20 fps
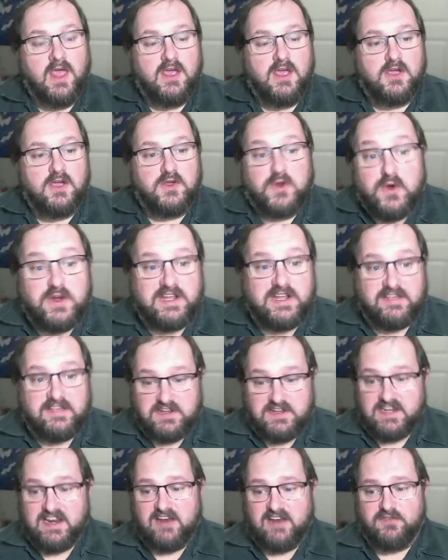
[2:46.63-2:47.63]
Good
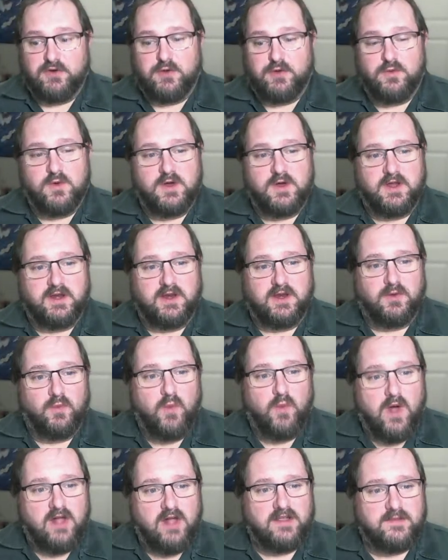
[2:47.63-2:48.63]
evening, everyone, and
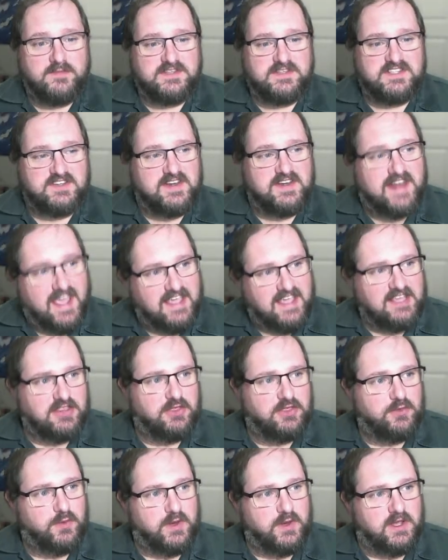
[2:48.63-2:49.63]
welcome to night
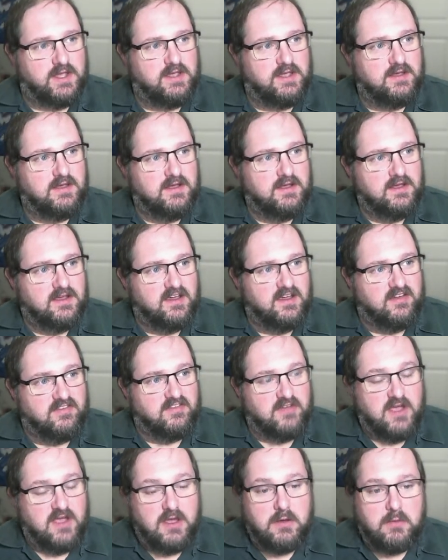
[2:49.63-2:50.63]
three
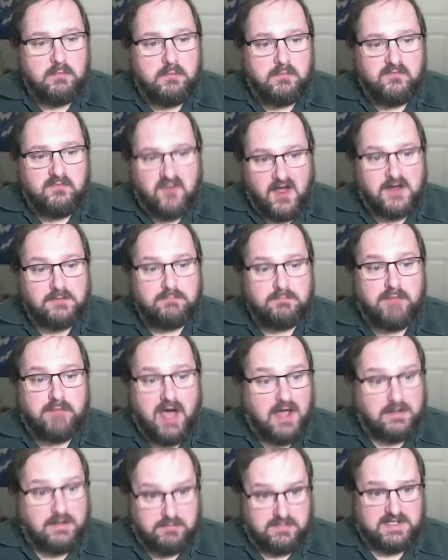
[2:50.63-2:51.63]
of
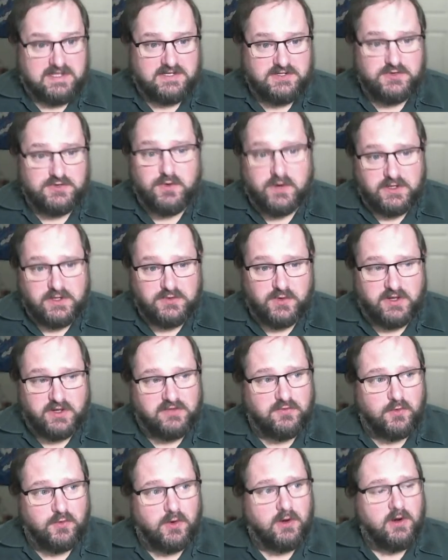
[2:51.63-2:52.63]
Podmas
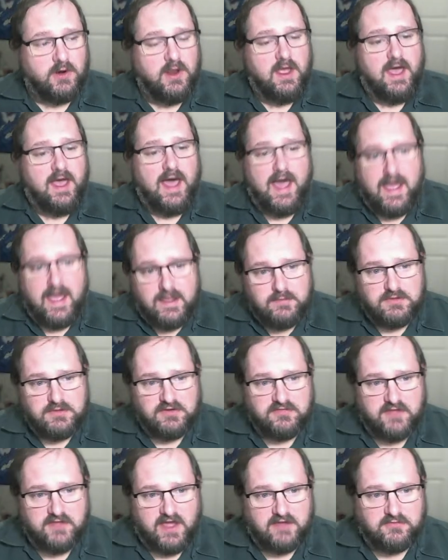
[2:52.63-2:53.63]
2024. I am your
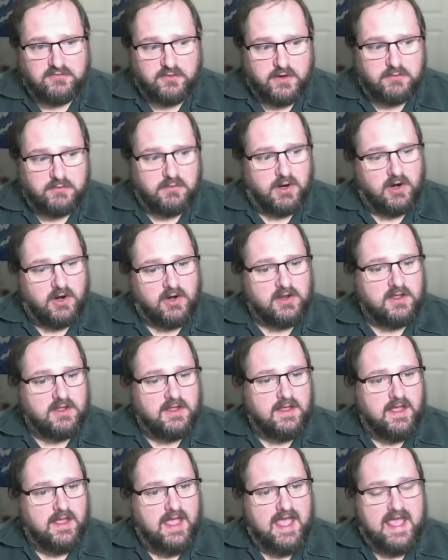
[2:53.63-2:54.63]
fat friend Mark,
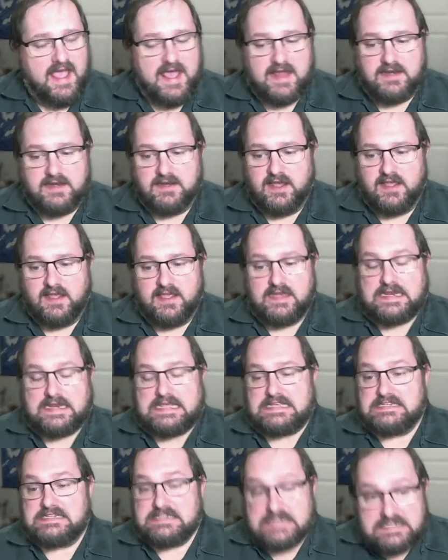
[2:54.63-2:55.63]
and it
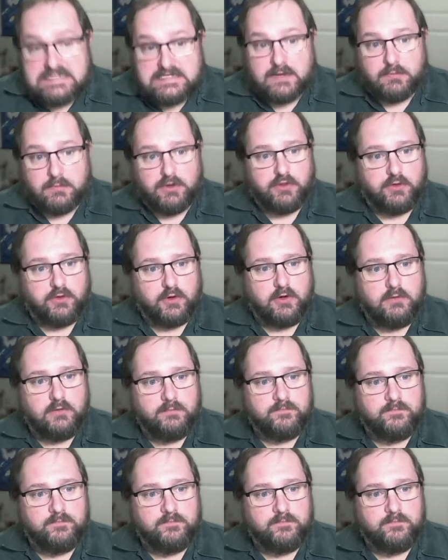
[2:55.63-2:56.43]
is December 3rd.